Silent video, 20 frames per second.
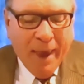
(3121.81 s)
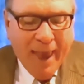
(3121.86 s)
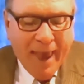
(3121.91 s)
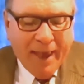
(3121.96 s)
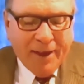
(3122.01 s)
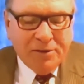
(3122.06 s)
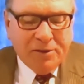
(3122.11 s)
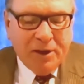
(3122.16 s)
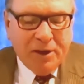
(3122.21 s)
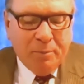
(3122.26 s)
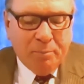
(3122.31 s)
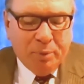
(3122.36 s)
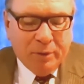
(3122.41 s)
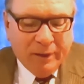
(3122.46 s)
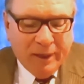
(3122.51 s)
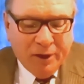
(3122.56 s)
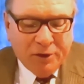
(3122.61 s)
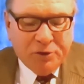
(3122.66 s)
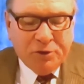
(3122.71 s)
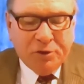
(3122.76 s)
passing
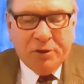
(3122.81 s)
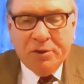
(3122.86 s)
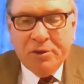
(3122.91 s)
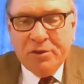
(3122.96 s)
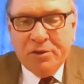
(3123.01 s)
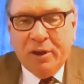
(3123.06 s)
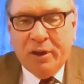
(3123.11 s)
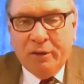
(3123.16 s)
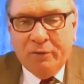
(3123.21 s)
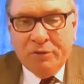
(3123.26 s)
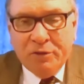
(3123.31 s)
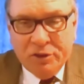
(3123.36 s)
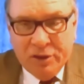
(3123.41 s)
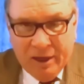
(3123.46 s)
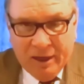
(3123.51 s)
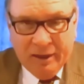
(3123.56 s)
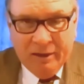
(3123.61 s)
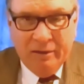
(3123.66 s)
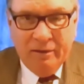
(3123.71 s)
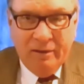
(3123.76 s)
pleasures of
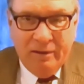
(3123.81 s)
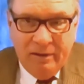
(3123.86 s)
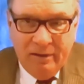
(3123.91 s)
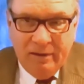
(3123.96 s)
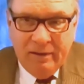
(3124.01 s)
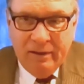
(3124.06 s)
sin.